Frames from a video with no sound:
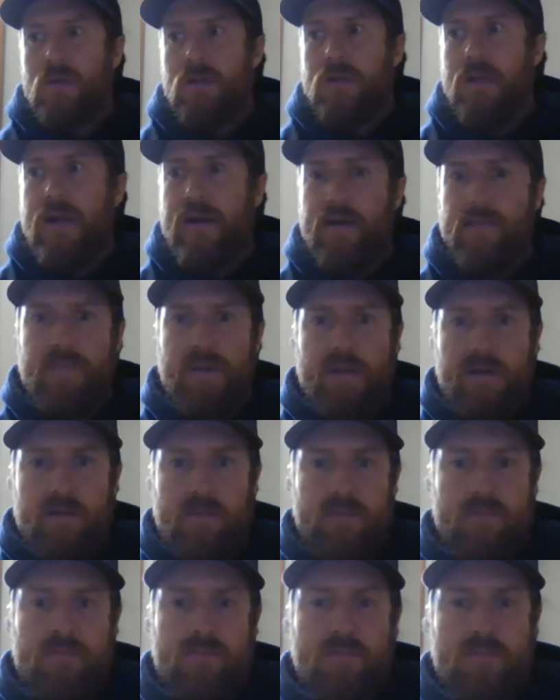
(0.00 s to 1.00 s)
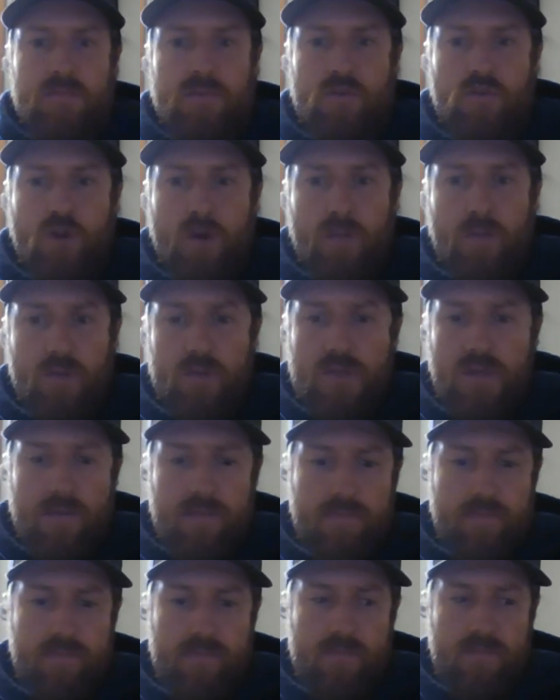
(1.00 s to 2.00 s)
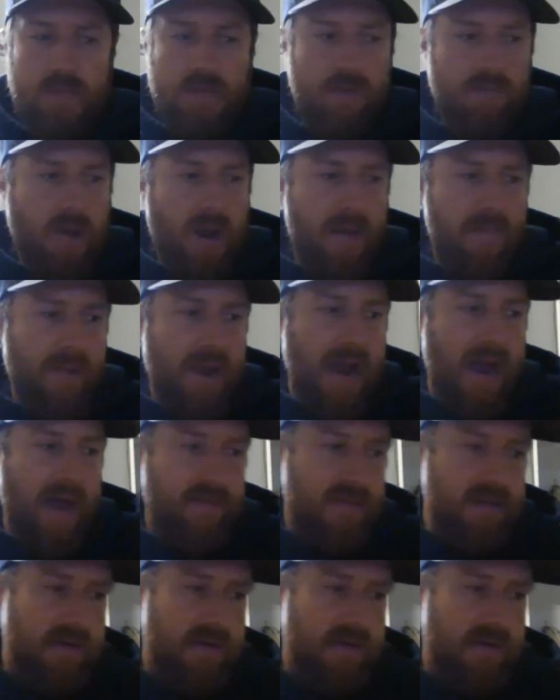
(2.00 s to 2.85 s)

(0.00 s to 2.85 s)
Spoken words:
kind of been troublesome in my path.